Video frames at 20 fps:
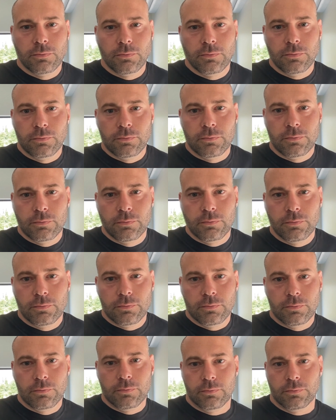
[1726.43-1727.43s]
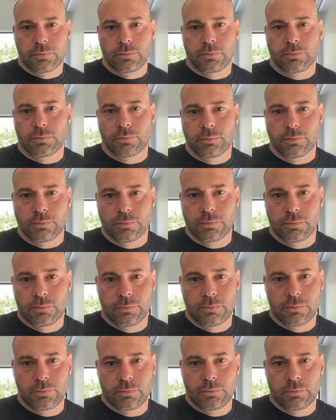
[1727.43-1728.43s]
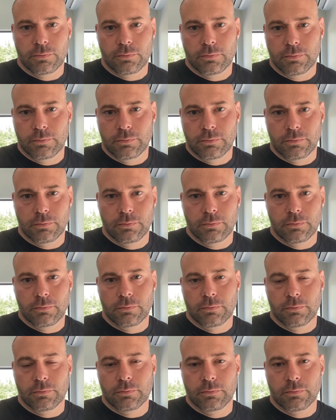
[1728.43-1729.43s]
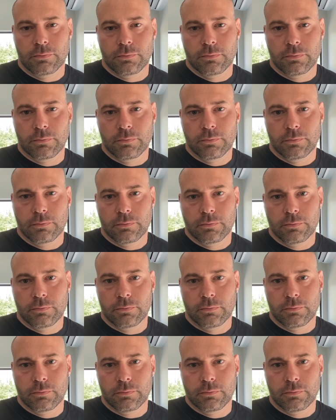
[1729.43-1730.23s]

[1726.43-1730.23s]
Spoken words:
[no speech]